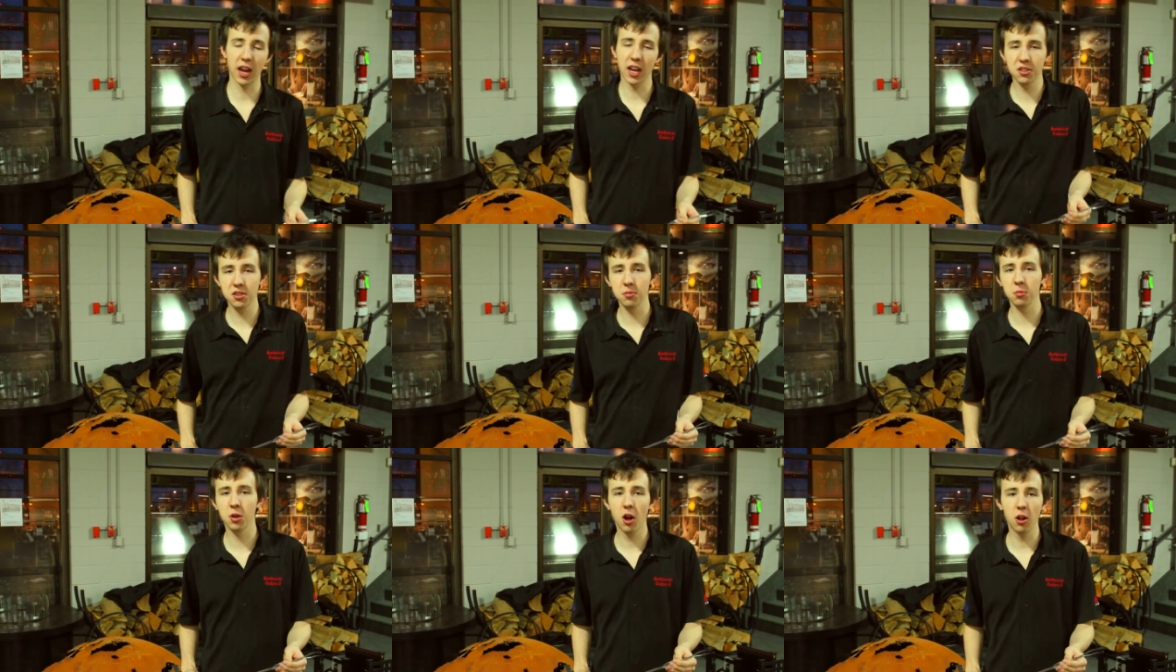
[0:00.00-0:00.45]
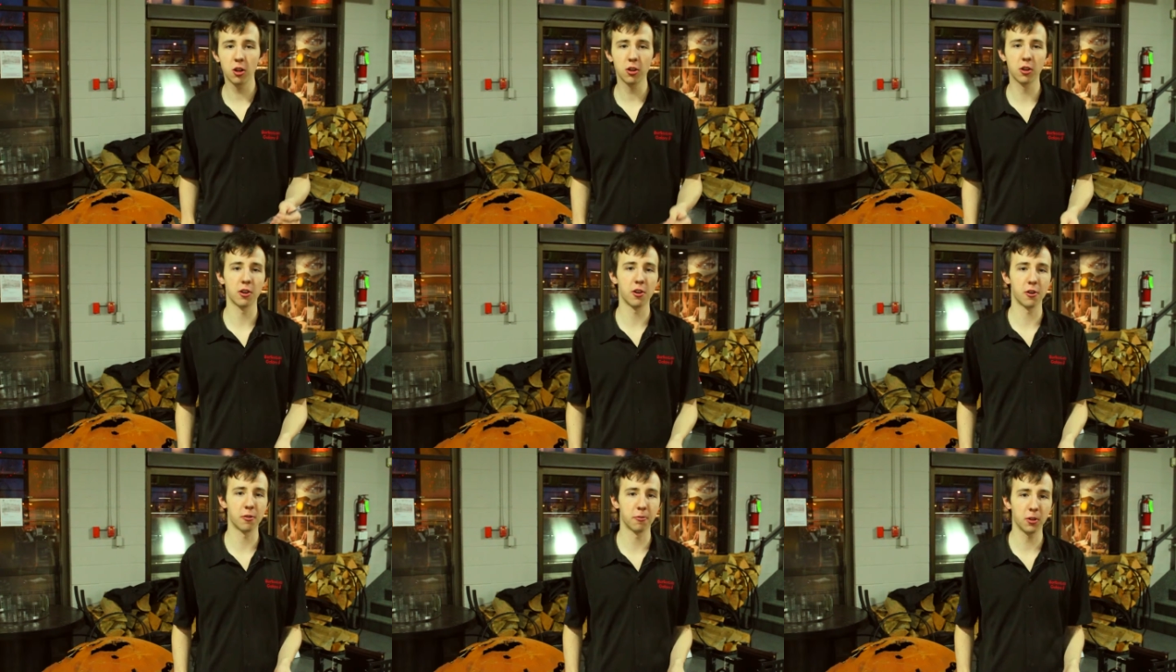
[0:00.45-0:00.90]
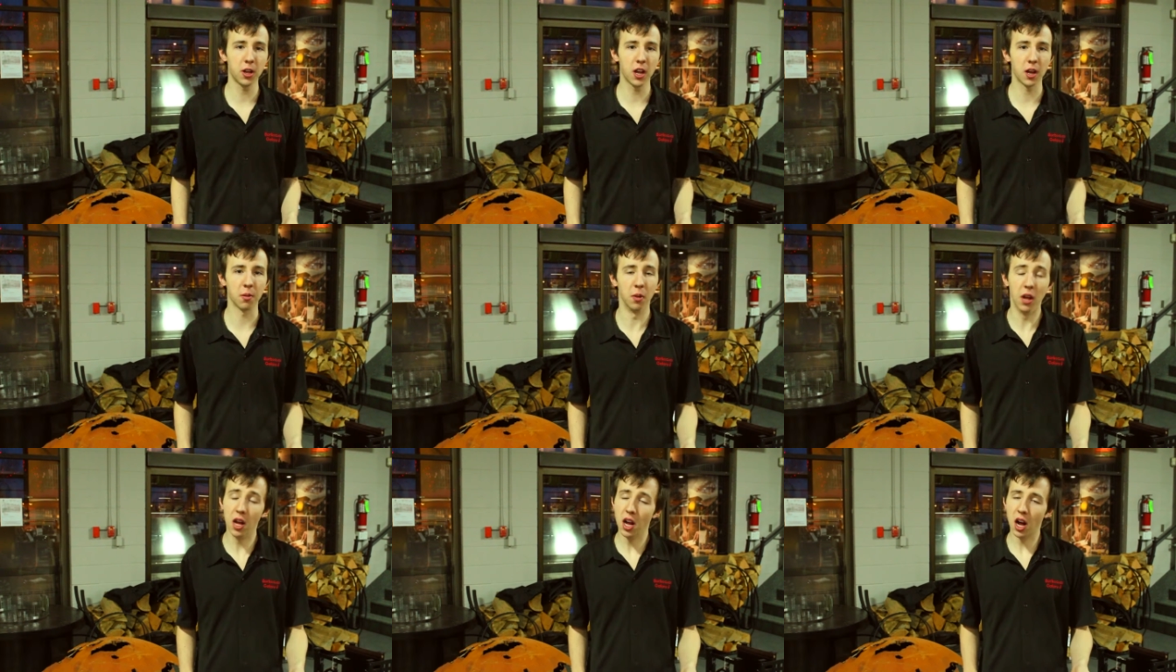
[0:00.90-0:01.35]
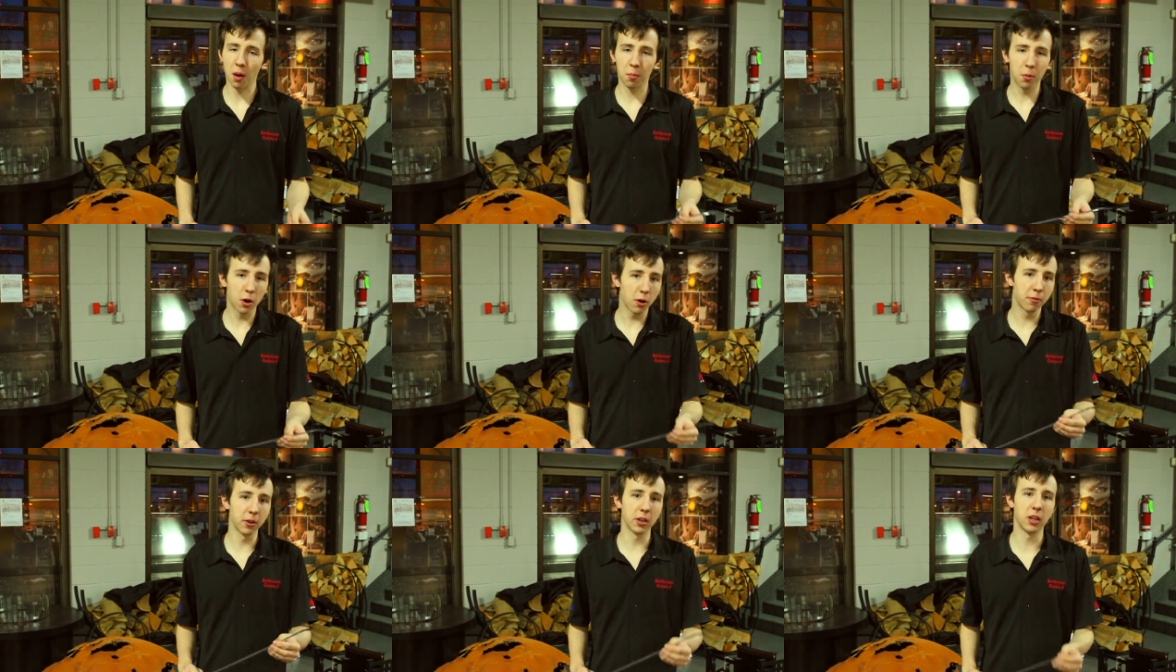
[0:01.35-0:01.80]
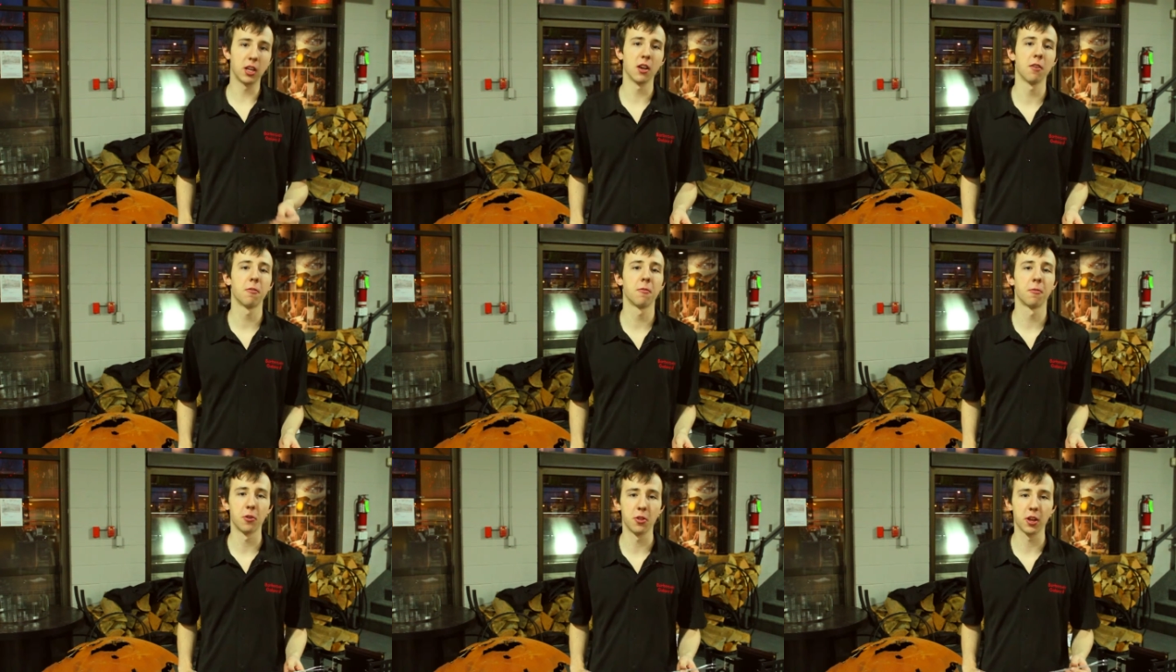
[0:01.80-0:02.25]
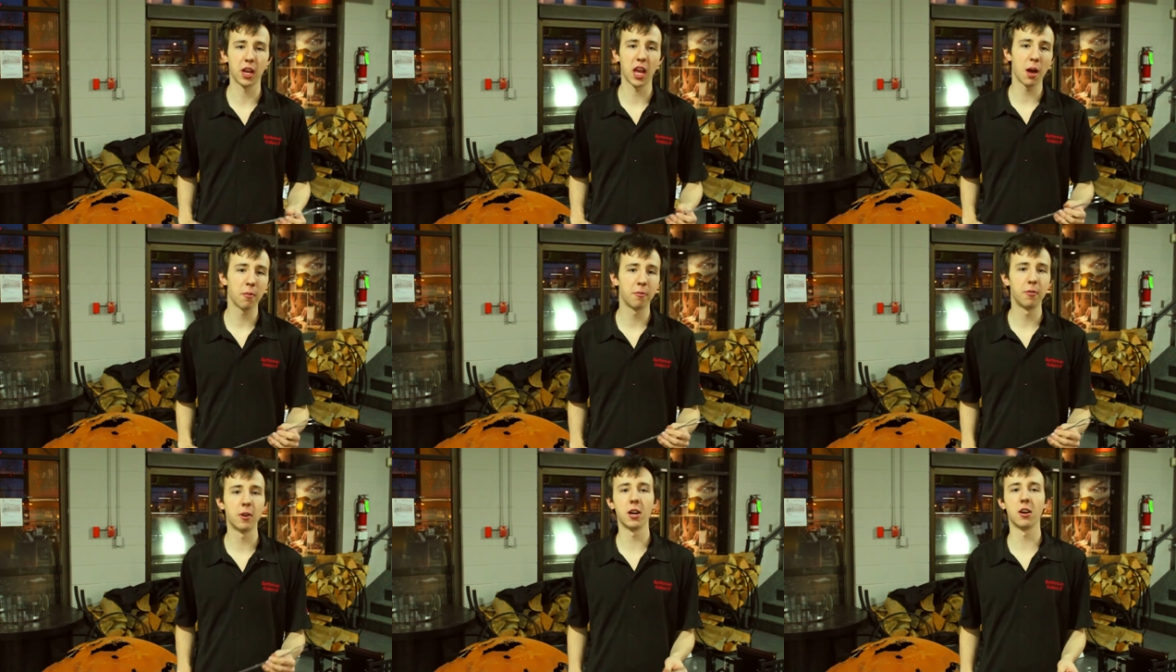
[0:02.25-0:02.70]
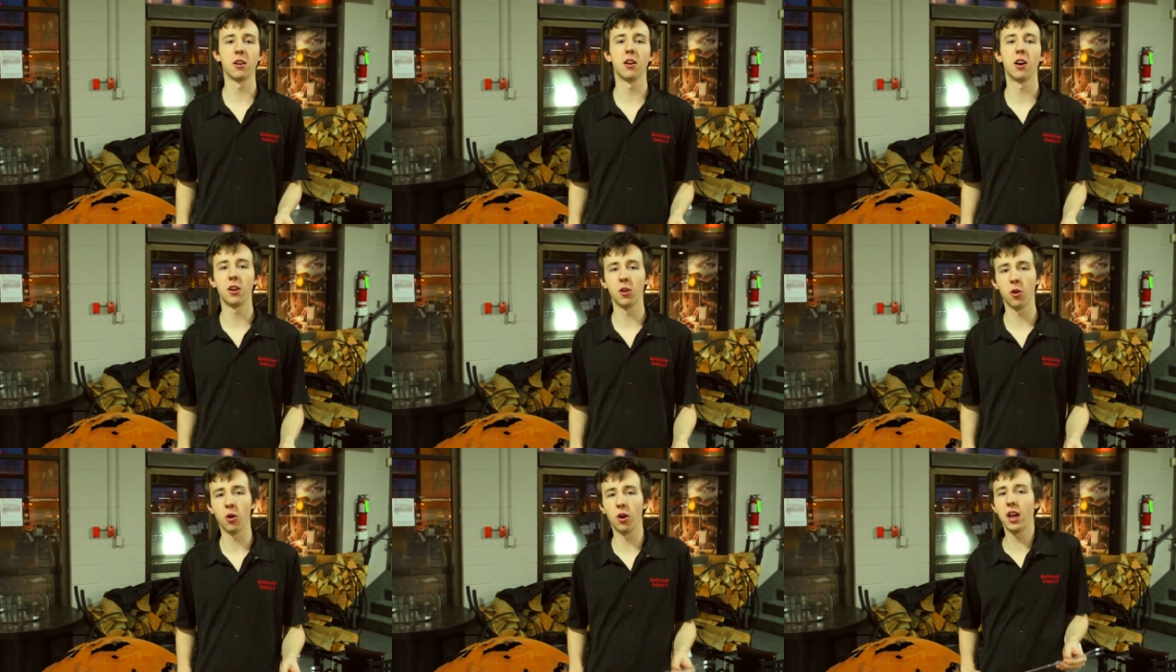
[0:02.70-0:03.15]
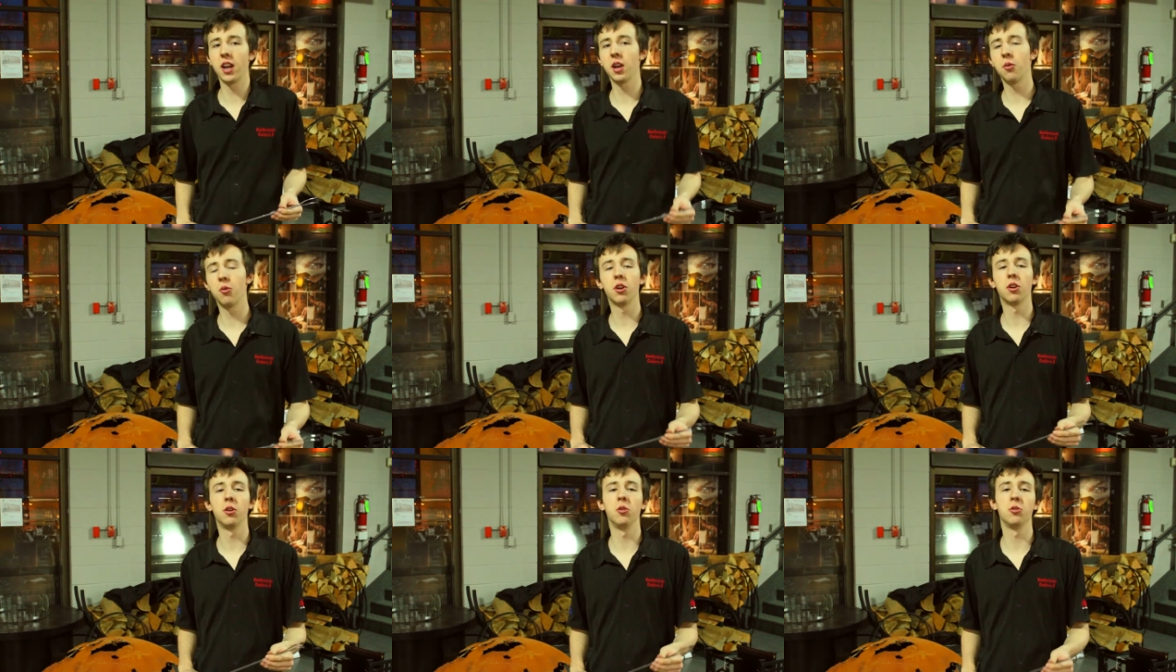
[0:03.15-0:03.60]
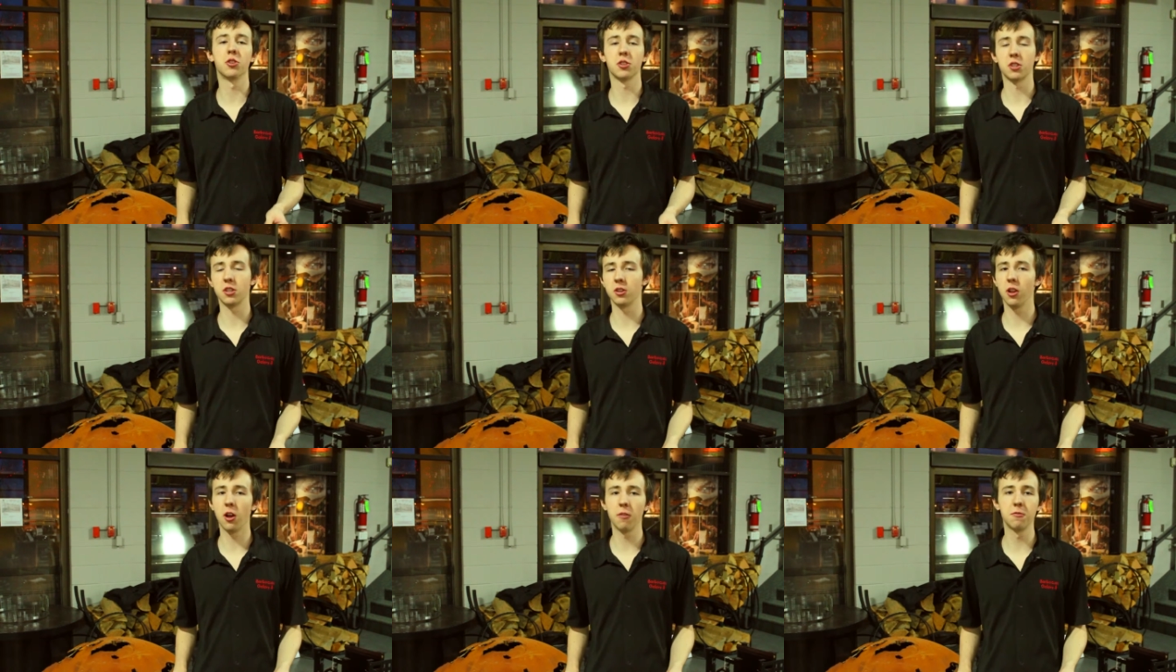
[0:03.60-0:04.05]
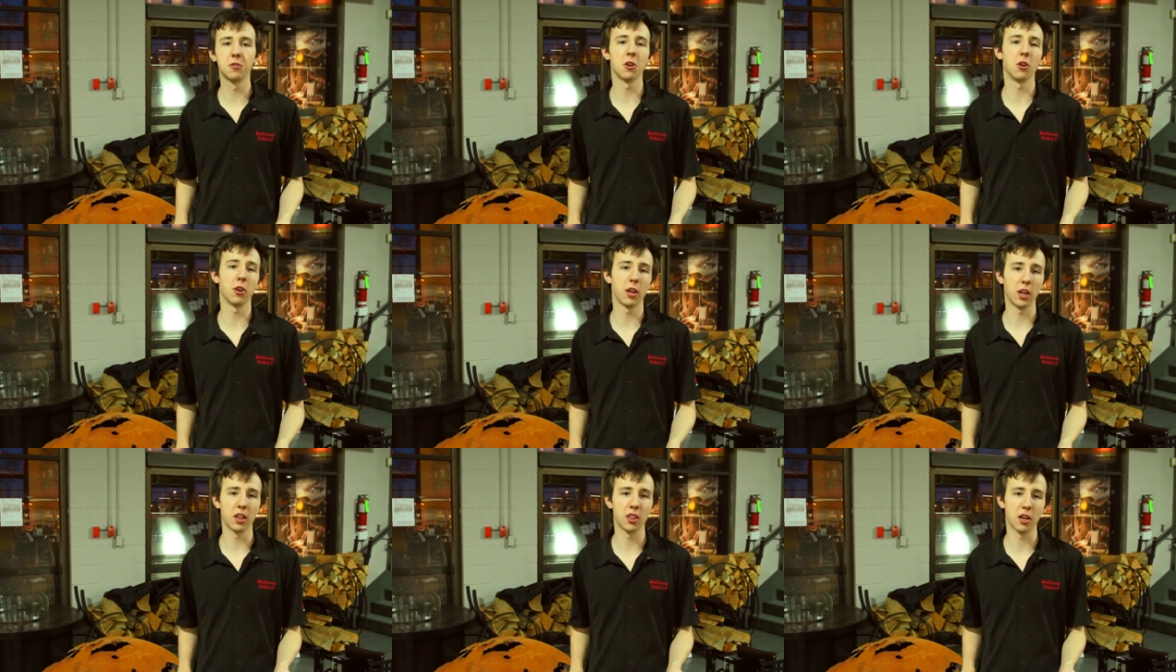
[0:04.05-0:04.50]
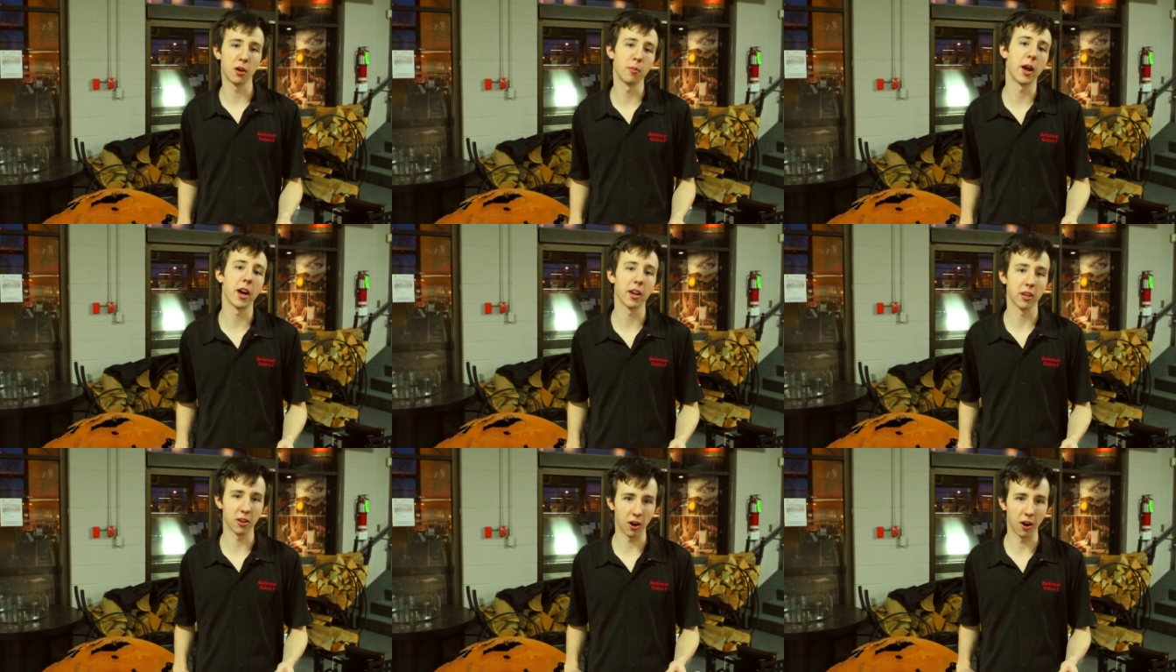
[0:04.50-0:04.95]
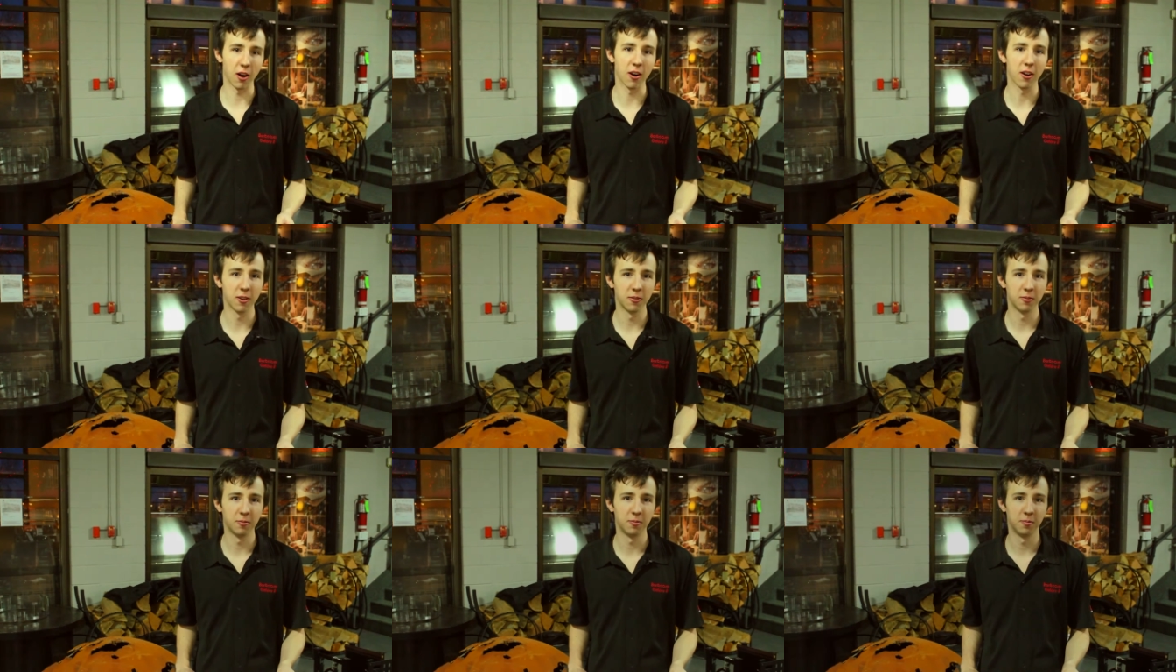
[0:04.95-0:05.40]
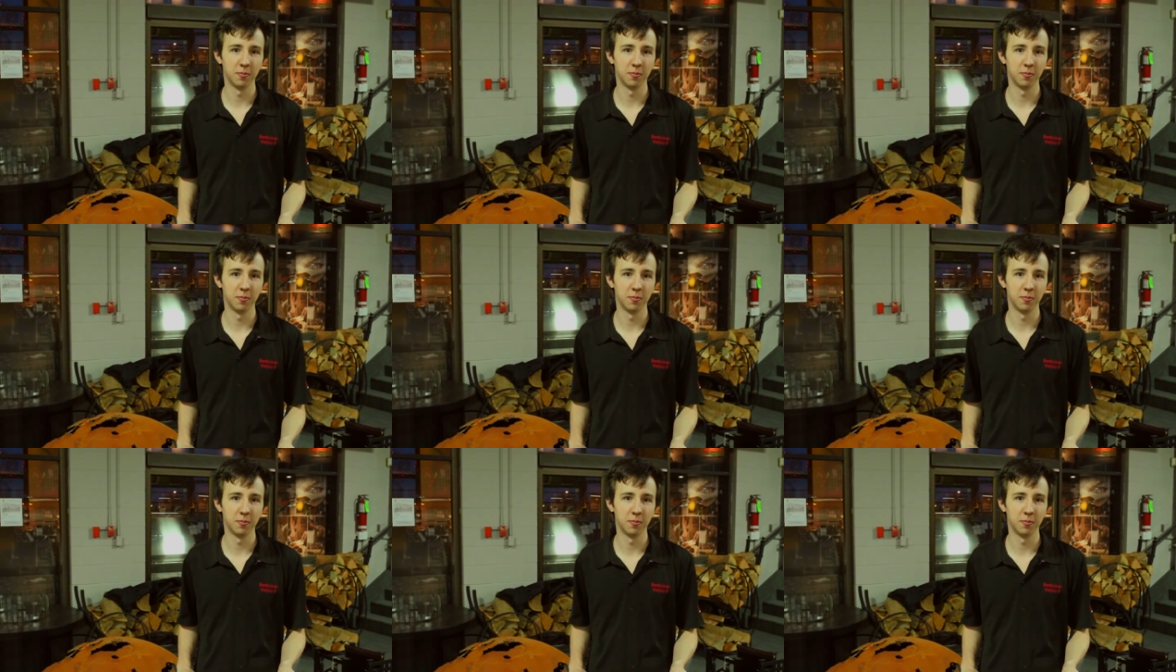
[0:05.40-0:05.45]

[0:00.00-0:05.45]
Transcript: to add some color to your flame, a perfect gift for the campfire nut or anyone who just loves cooking in their backyard.